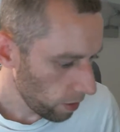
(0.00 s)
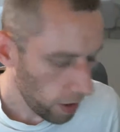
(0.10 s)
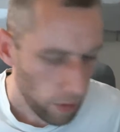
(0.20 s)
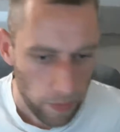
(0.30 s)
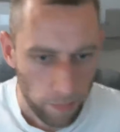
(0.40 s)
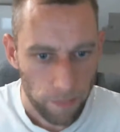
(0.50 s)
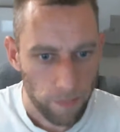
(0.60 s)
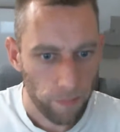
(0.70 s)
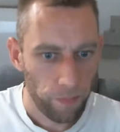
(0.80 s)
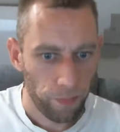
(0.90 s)
Anyway,
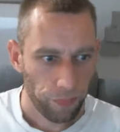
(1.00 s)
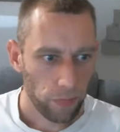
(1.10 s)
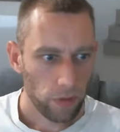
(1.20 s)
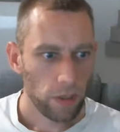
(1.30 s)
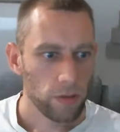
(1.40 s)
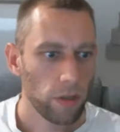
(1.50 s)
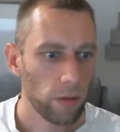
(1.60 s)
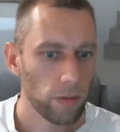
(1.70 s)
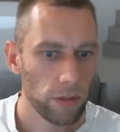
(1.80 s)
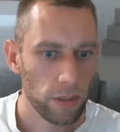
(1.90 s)
that's all I
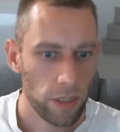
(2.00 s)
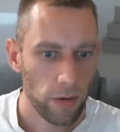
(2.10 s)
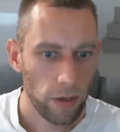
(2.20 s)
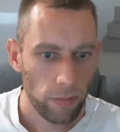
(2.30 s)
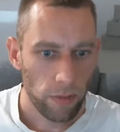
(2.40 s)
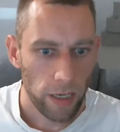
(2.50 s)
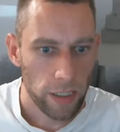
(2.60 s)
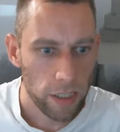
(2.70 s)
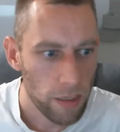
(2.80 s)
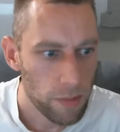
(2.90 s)
wanted to show you. Hi
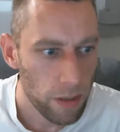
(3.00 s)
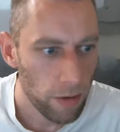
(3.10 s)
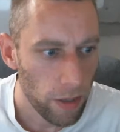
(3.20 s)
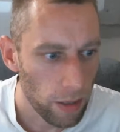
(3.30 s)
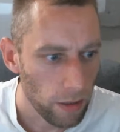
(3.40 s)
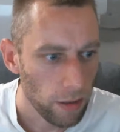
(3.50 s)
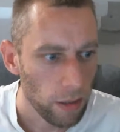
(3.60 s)
James, you okay?